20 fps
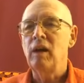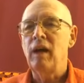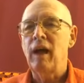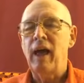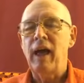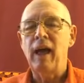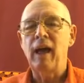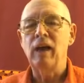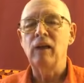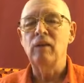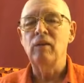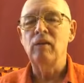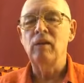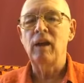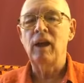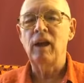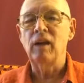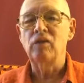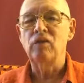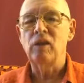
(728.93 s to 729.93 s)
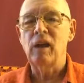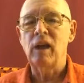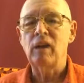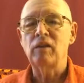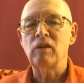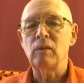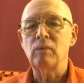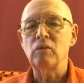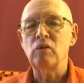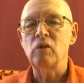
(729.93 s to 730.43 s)
and take
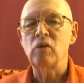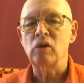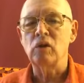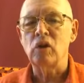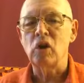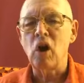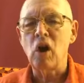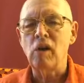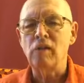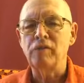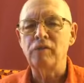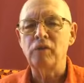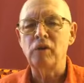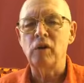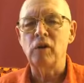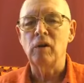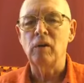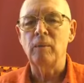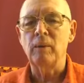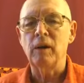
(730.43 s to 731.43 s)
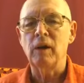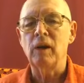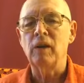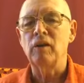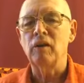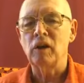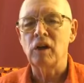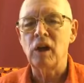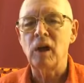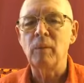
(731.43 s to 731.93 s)
them to a golf tournament,
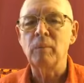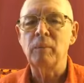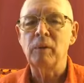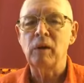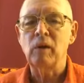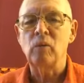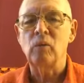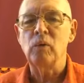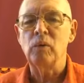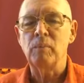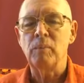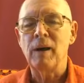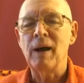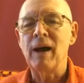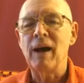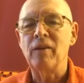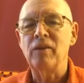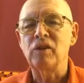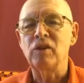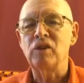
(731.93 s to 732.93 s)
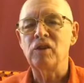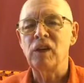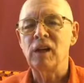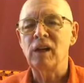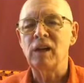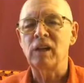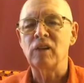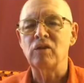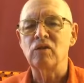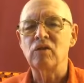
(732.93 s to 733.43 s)
and the company would buy the
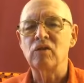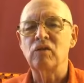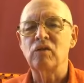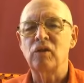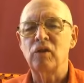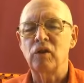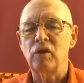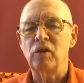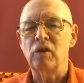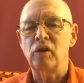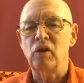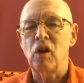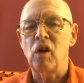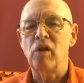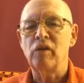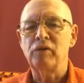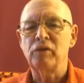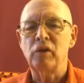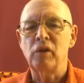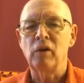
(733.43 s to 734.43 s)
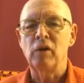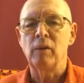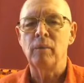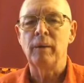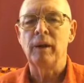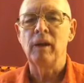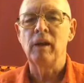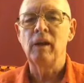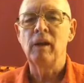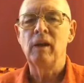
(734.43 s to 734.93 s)
tickets to the golf
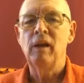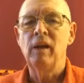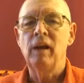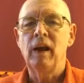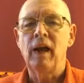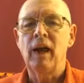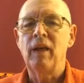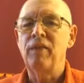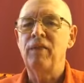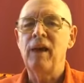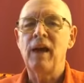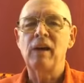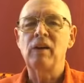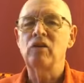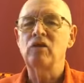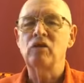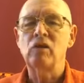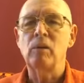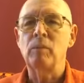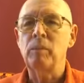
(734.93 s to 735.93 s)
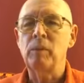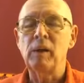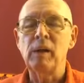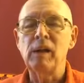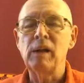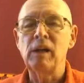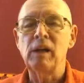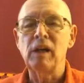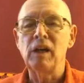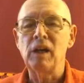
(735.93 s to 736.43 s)
tournament. And that is
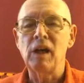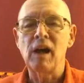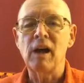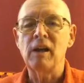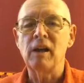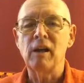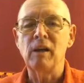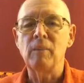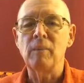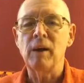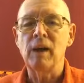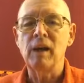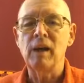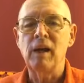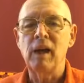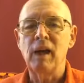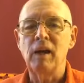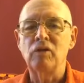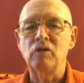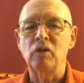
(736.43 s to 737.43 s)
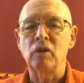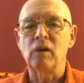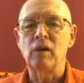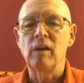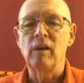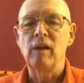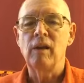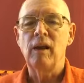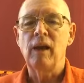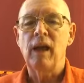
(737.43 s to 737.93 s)
completely not in my nature.
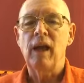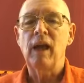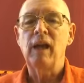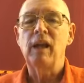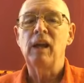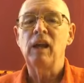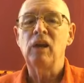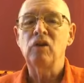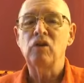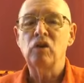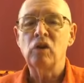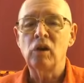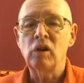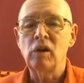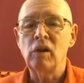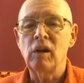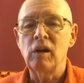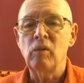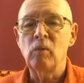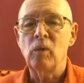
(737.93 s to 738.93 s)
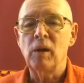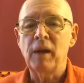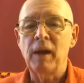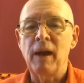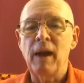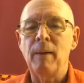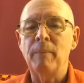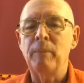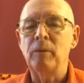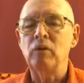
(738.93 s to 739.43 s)
And internally, what
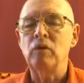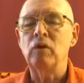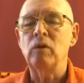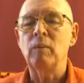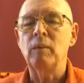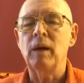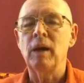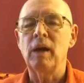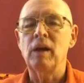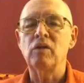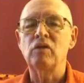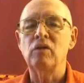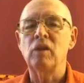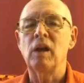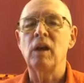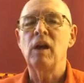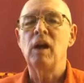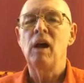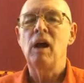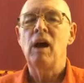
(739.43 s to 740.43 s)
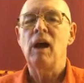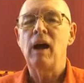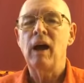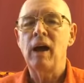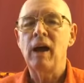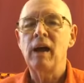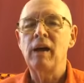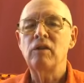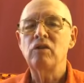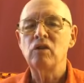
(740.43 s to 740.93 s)
happened to me, I said,
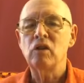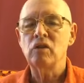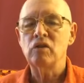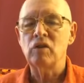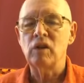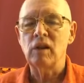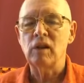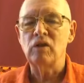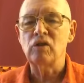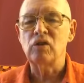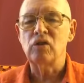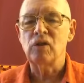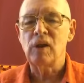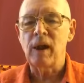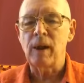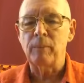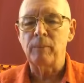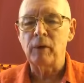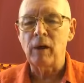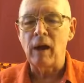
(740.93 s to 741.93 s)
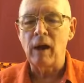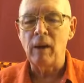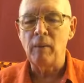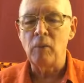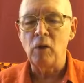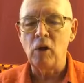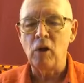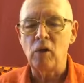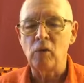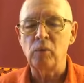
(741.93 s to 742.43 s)
I just accept I'm
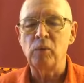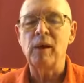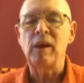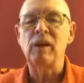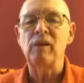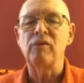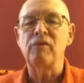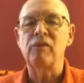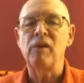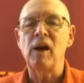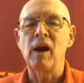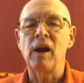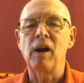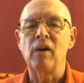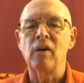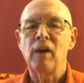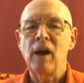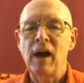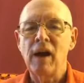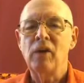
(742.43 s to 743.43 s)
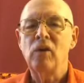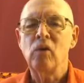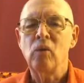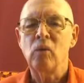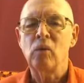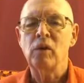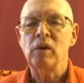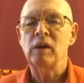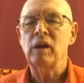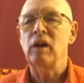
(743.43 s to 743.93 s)
already fired. I don't
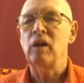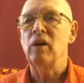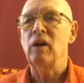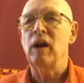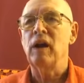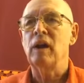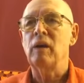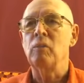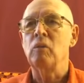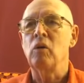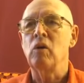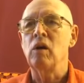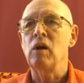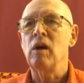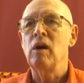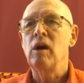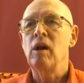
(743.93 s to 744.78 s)
work here anymore.